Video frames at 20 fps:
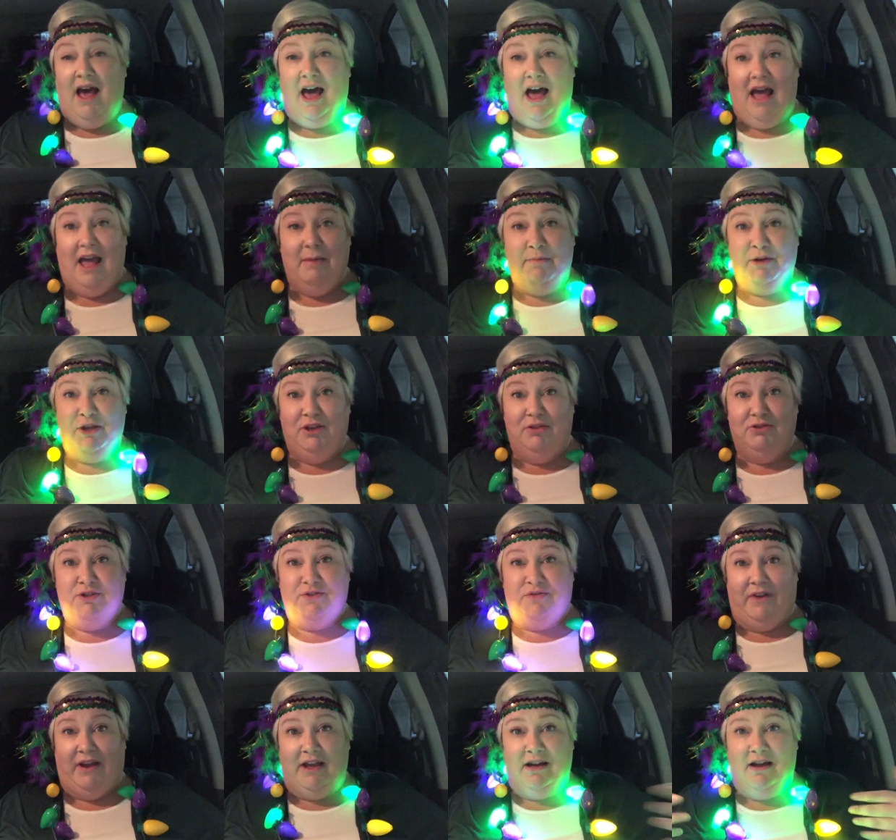I'm a huge
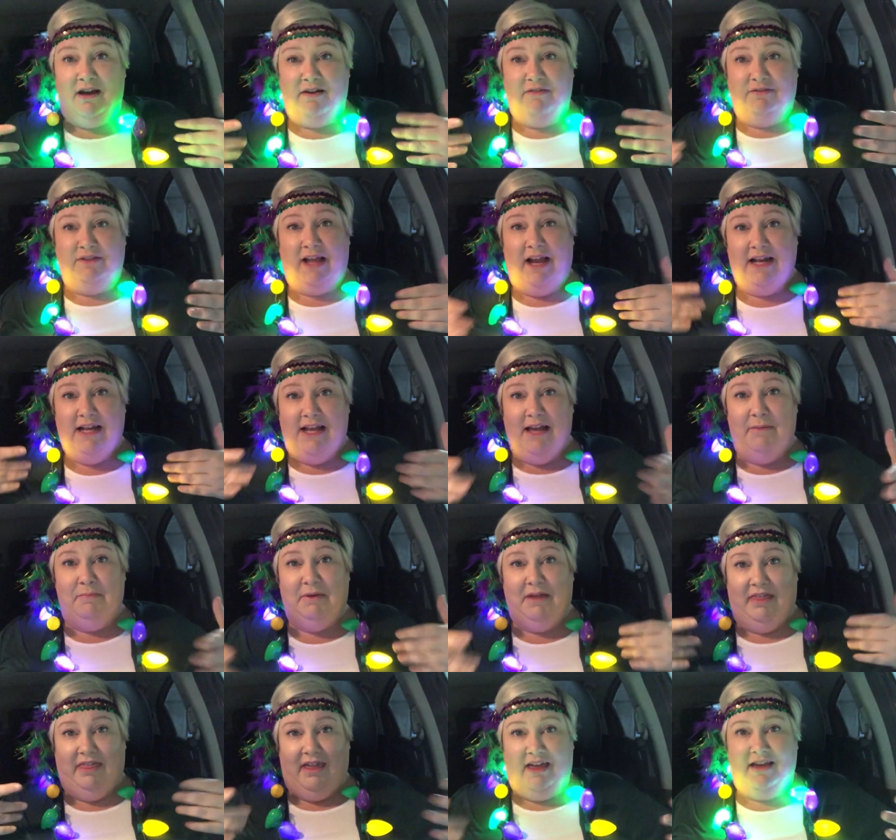fan of lighty
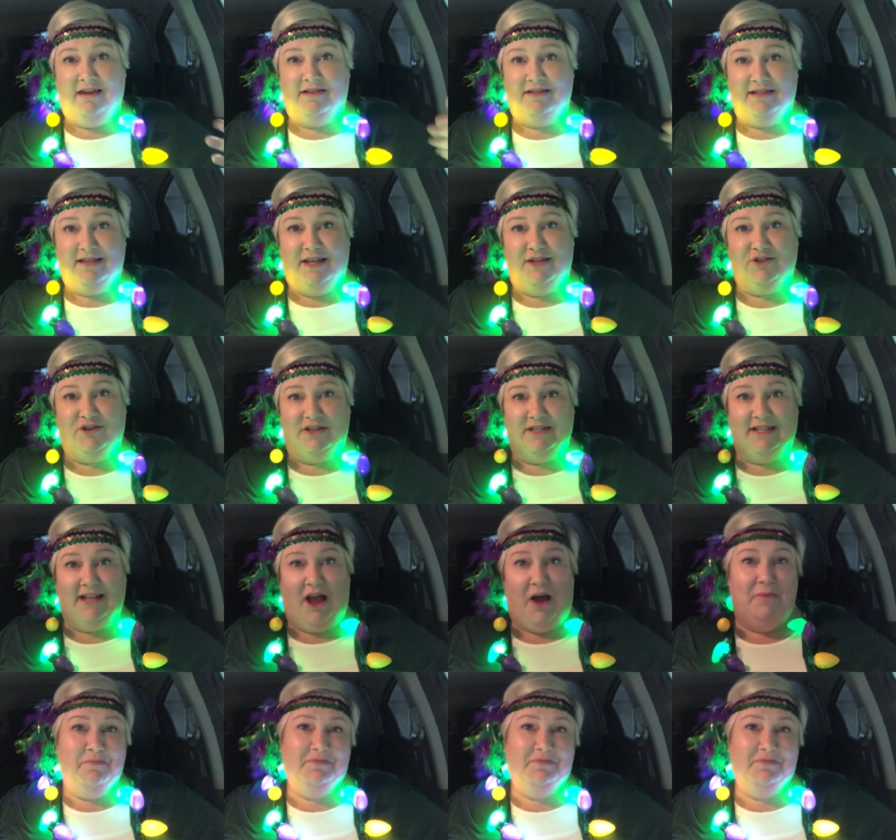uppy things and dressing up.